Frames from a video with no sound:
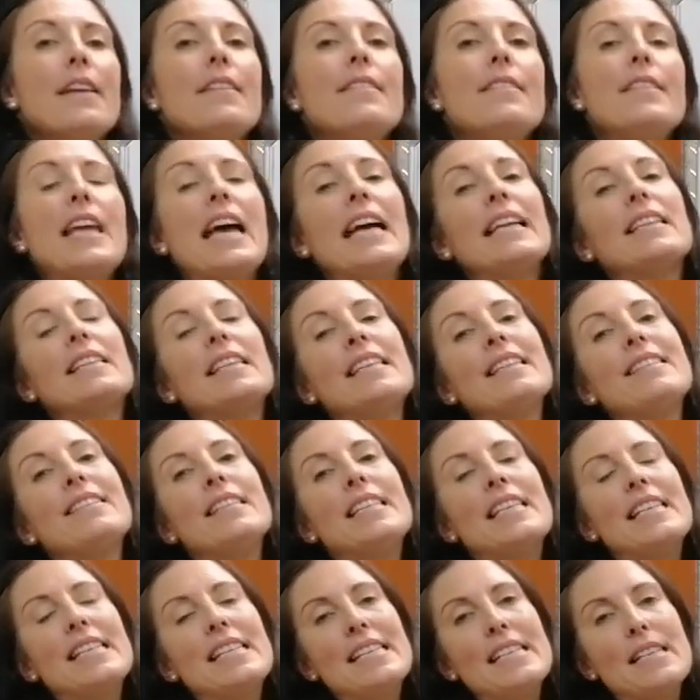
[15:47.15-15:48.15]
that
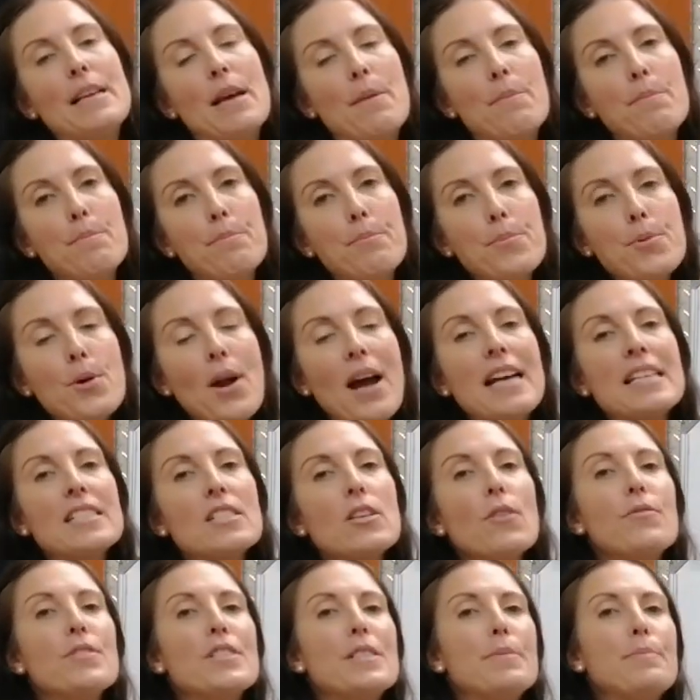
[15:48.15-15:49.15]
the price
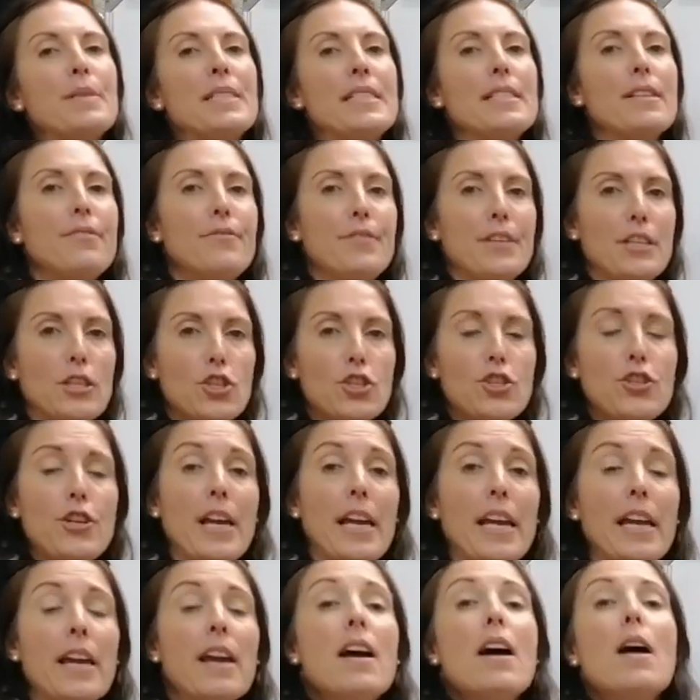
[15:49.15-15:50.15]
of a specific
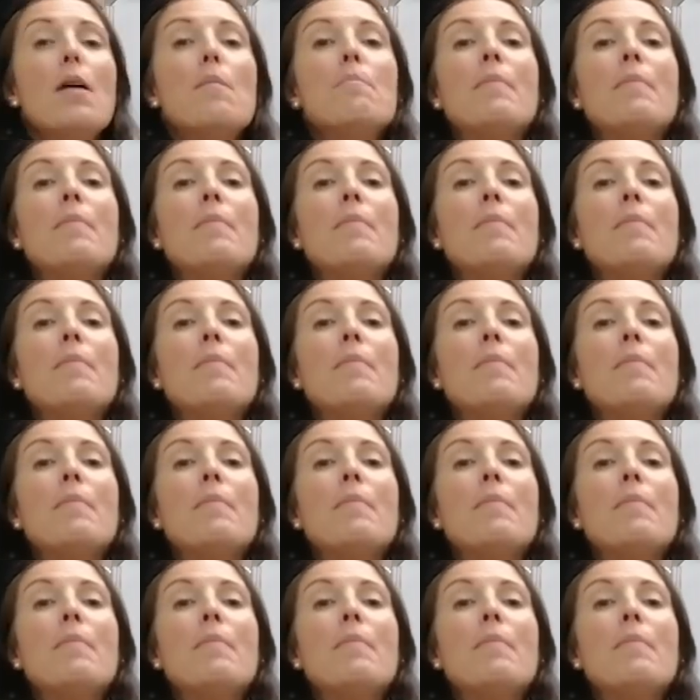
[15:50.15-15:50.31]
share